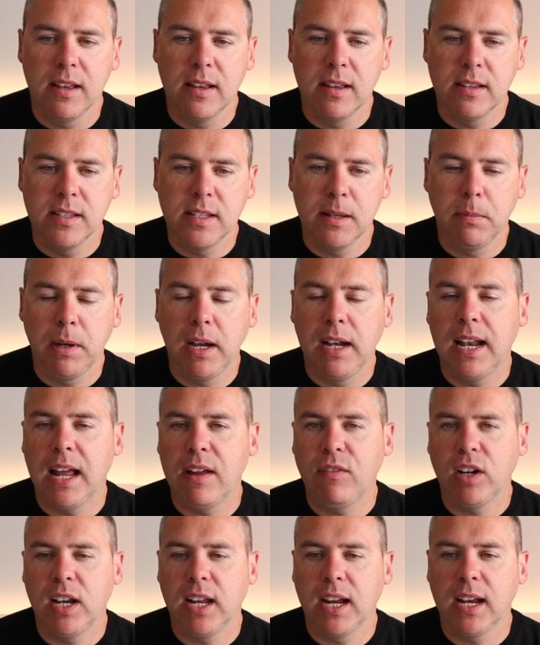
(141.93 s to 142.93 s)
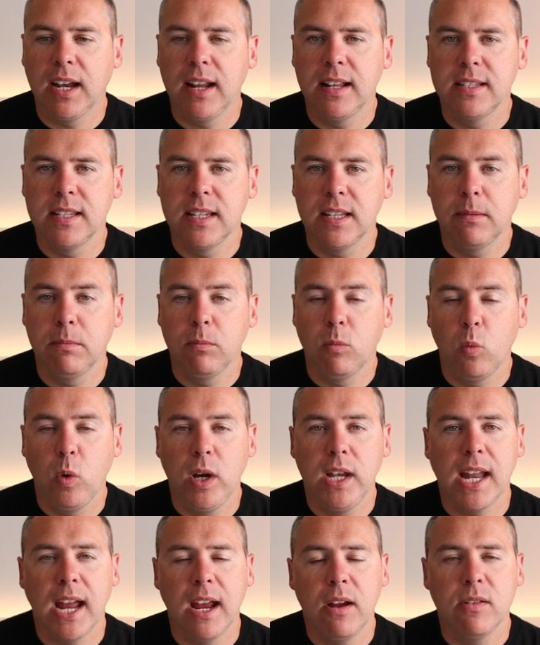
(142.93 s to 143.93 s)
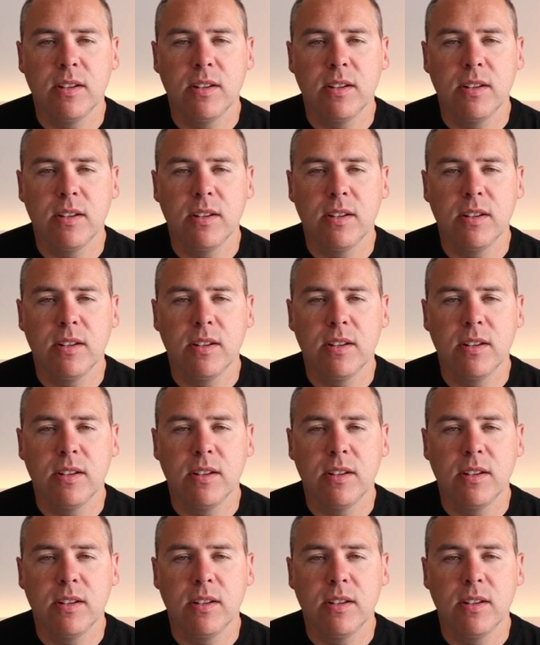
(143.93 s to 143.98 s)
Simply left-clicking into them, we now